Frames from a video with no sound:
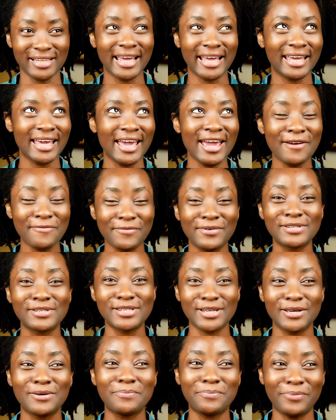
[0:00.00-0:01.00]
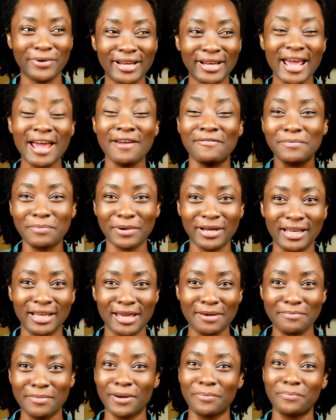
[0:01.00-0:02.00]
Like everybody
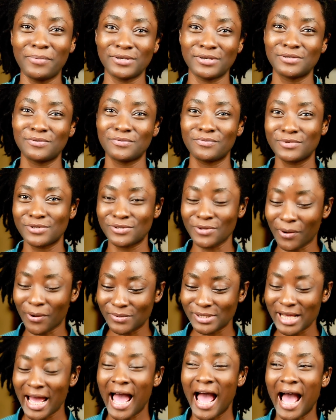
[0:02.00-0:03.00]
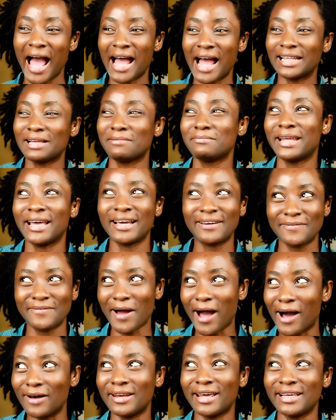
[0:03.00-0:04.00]
came back with positive results, and I'm like,
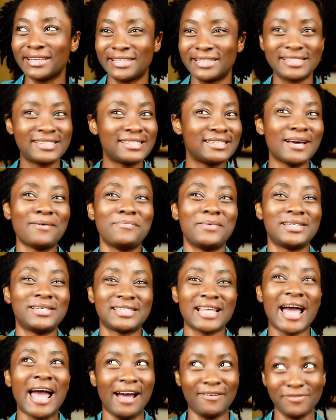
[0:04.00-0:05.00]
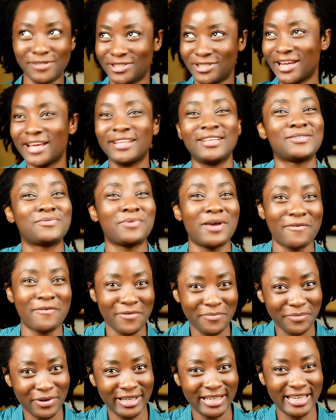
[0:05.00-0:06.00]
wow, like this is amazing. I have to share this with
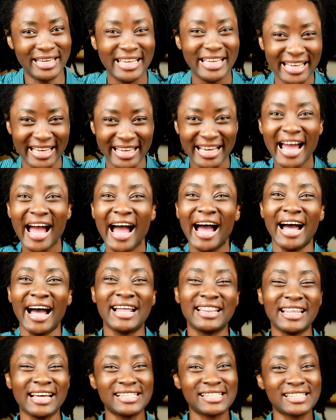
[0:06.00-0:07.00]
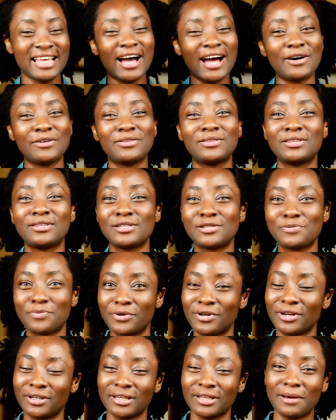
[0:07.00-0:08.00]
everybody. And that is how this
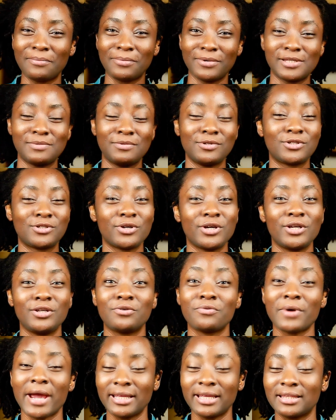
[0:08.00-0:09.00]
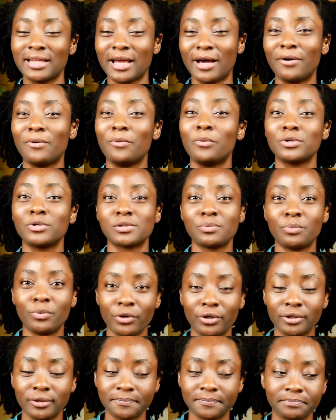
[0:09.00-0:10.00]
product that I'm going to be showing you right now was
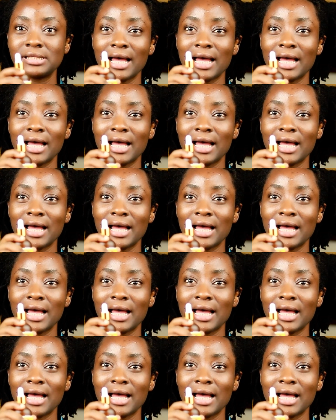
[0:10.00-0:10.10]
born.